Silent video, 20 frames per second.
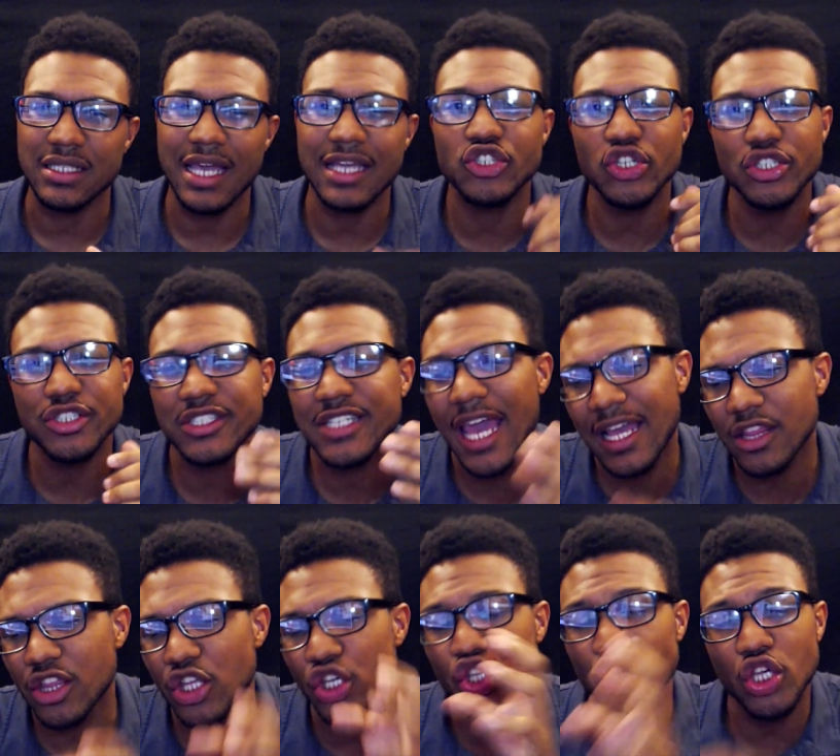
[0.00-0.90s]
Like, just
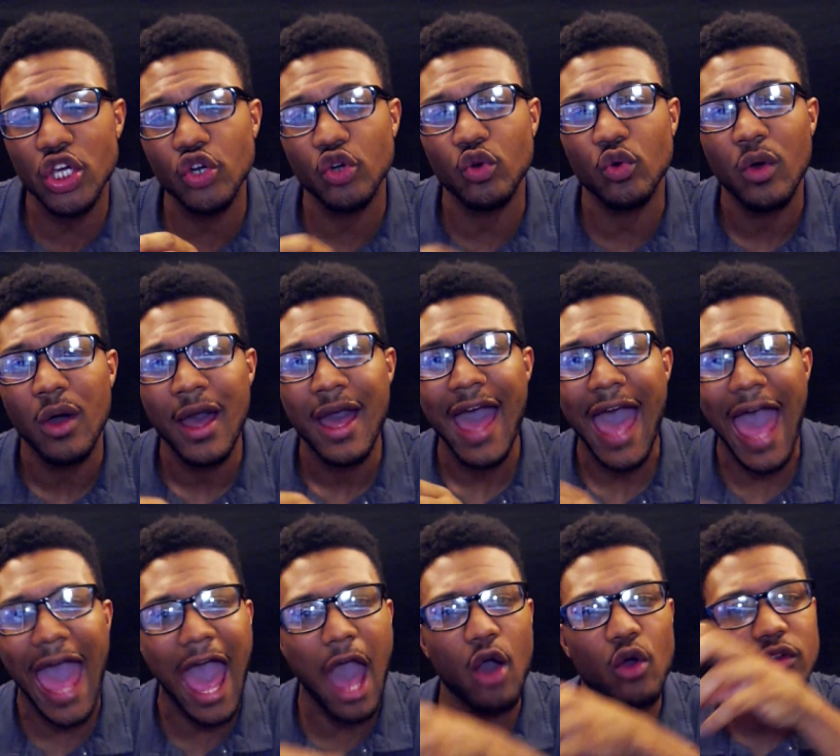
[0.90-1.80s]
take the you
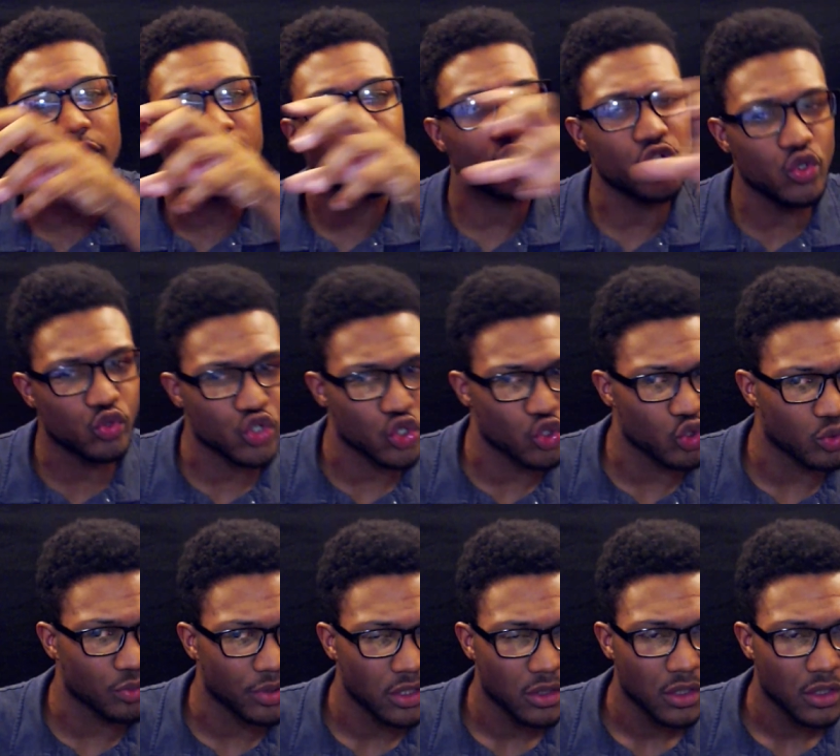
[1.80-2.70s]
out of YouTube.